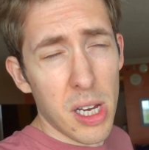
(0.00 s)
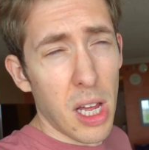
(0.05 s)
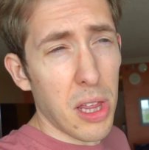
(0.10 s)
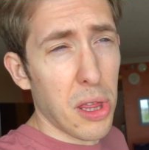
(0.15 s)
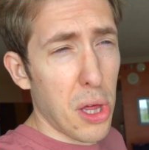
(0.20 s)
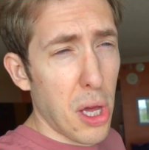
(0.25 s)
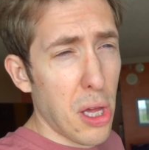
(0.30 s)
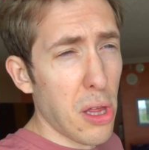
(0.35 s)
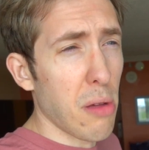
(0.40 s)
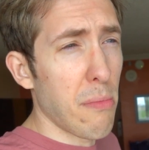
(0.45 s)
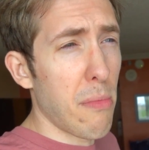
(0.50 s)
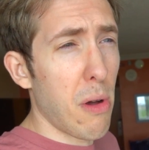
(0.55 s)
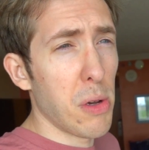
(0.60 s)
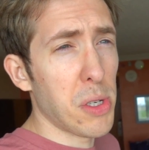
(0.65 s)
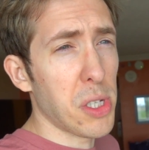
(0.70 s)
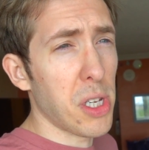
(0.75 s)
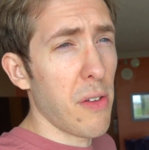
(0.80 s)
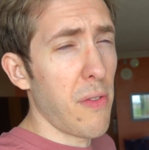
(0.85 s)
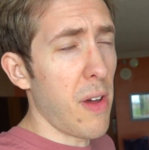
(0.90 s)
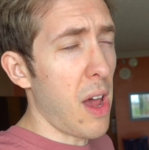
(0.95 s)
This is, I think, the
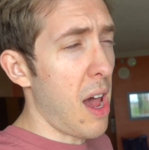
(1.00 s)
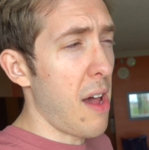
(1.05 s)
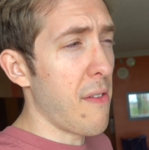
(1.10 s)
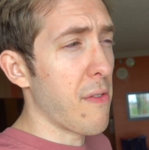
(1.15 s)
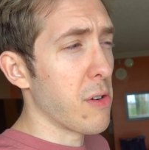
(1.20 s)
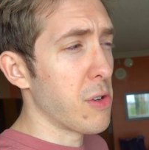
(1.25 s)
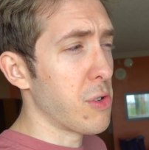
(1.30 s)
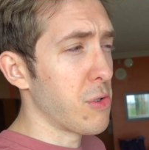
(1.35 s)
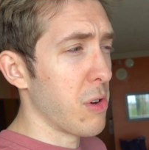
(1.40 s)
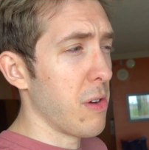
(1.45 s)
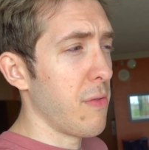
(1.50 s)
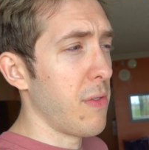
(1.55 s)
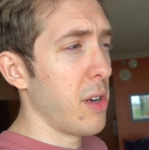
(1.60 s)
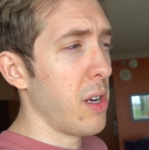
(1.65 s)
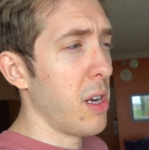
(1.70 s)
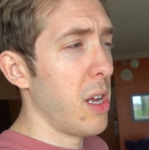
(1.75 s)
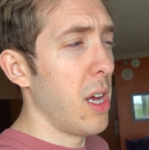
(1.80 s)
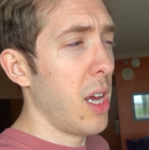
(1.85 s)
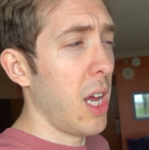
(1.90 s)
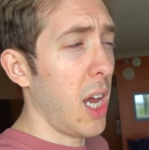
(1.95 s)
most I've ever
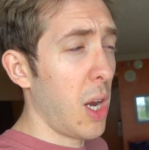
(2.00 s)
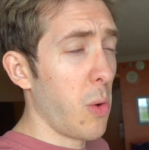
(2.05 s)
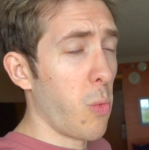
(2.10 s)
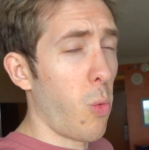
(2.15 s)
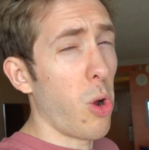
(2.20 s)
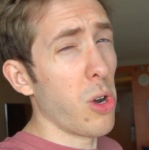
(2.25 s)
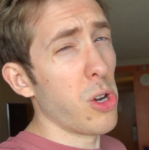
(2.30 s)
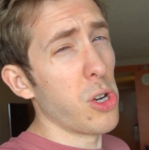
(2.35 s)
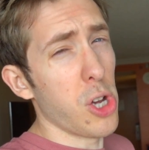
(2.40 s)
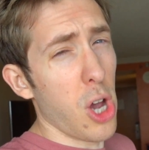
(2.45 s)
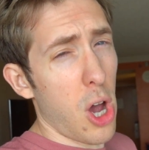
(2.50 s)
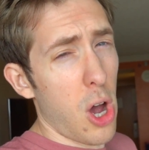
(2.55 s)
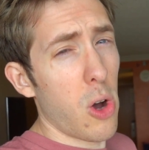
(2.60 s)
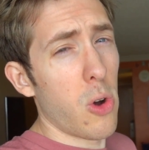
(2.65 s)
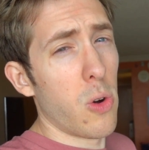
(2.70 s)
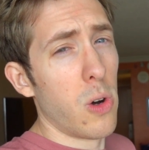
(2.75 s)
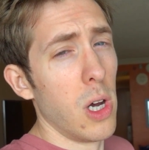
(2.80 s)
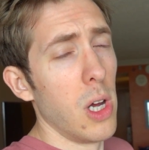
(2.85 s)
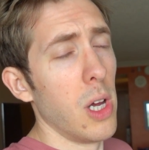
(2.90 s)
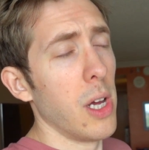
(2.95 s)
driven in one
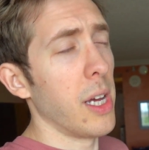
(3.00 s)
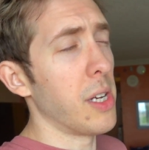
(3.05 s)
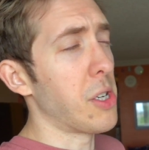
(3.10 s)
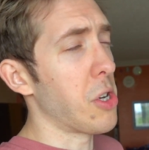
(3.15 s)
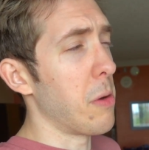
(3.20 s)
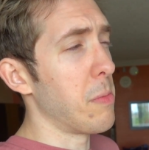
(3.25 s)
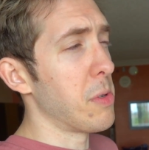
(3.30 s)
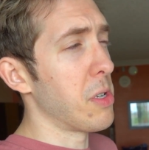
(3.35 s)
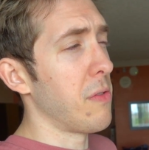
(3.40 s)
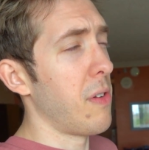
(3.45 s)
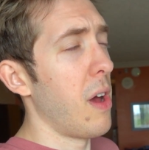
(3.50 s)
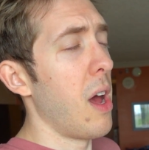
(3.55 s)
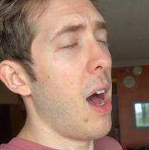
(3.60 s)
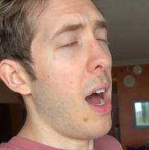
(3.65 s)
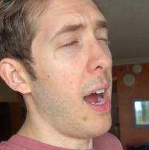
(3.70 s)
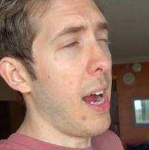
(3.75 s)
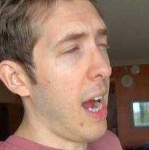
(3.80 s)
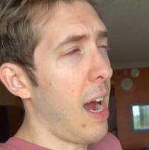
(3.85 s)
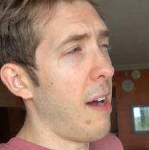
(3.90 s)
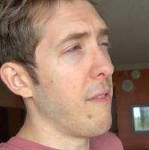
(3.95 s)
go in terms of
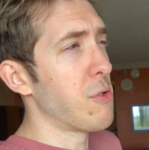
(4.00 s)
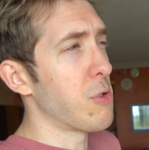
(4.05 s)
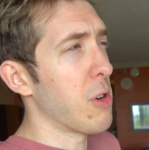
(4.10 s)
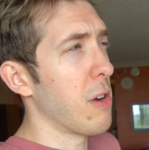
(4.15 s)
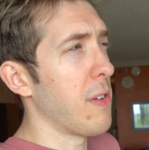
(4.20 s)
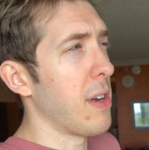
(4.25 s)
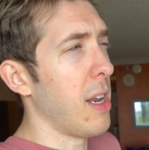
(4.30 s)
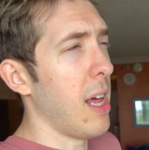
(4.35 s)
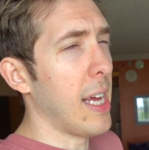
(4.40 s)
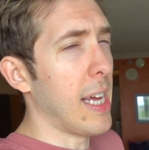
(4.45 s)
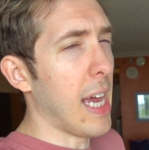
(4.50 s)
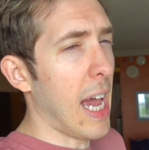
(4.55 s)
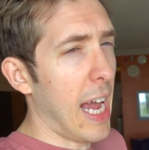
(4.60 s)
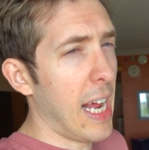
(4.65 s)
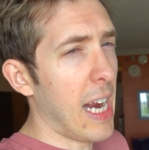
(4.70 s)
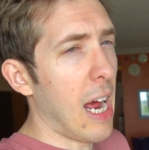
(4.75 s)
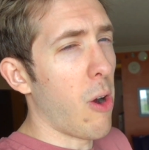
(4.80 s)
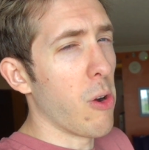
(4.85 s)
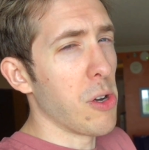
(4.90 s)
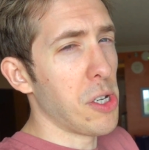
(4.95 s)
I have driven like
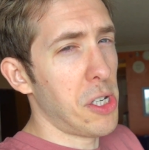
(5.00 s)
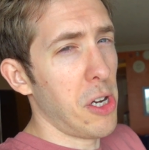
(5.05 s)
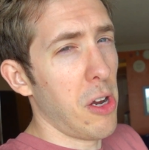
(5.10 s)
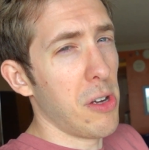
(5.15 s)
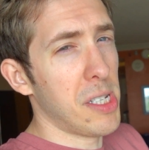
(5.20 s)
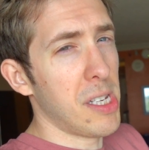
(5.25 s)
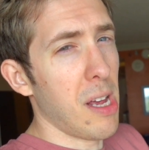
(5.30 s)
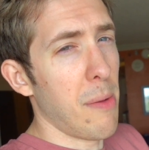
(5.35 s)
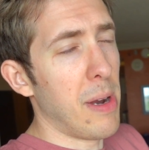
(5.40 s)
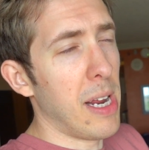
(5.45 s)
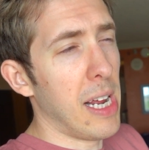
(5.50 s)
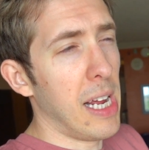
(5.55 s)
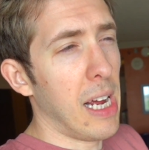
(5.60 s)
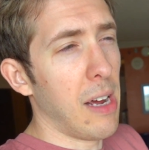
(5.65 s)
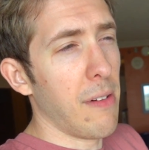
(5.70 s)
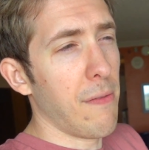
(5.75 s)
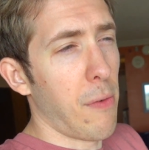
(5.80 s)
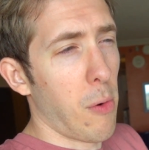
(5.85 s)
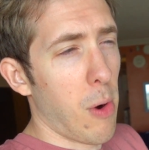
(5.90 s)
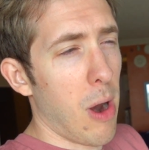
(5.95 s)
eight hours to
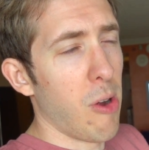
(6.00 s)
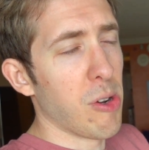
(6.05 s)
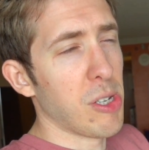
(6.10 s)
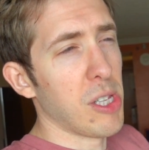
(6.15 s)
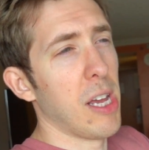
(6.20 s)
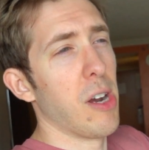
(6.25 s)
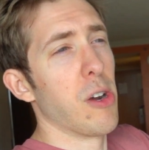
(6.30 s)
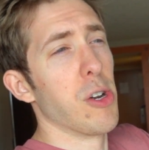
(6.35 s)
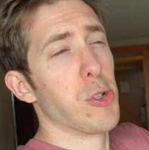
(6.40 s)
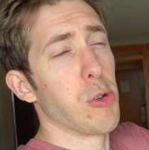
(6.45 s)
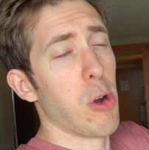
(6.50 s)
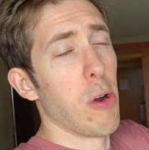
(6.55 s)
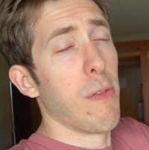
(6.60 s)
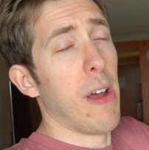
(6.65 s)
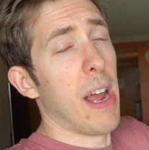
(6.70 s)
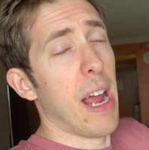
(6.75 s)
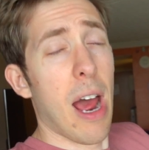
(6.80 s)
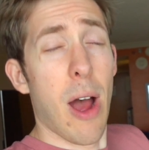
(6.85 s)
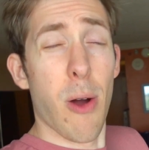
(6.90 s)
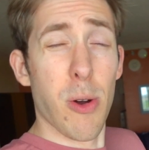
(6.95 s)
Yosemite, four hours later
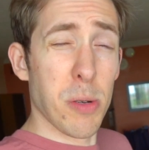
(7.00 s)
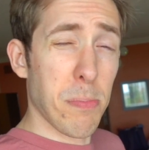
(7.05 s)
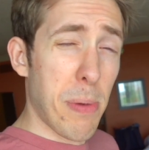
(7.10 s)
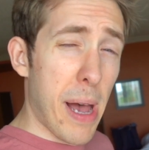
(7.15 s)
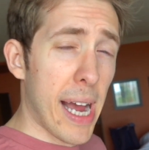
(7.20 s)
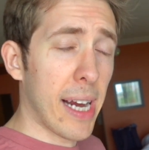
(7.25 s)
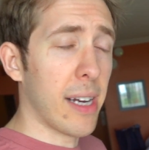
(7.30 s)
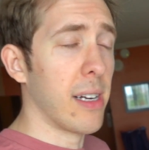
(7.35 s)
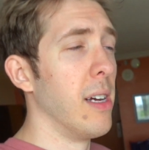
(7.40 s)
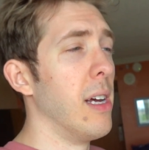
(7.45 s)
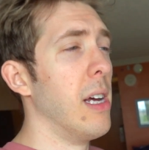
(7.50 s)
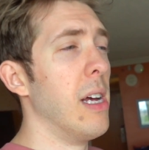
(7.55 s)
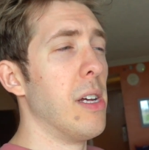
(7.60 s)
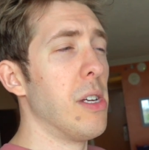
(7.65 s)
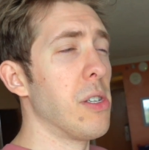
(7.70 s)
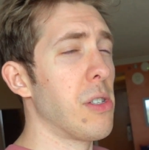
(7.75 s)
drove eight hours back.